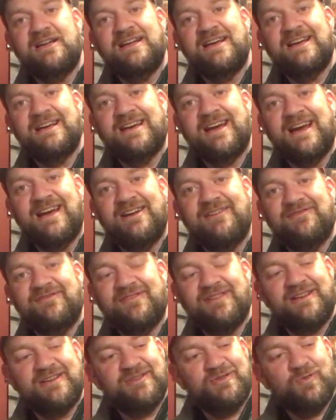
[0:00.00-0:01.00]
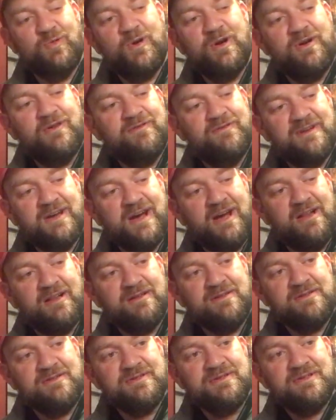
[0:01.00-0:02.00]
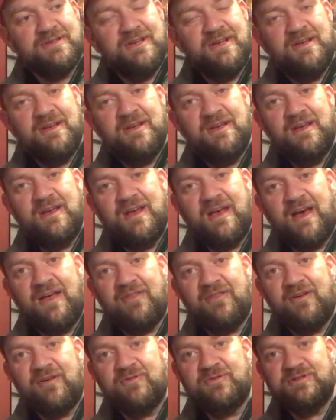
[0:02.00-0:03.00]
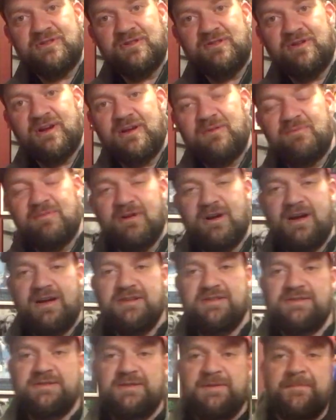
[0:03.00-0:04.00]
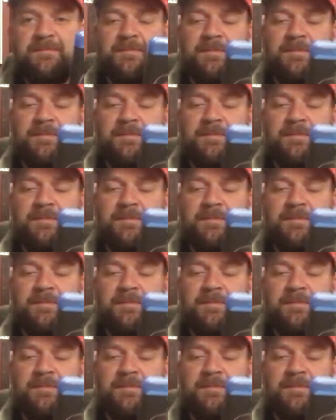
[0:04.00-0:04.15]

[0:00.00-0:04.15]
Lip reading: And I got it for like $12. I thought it was a great price.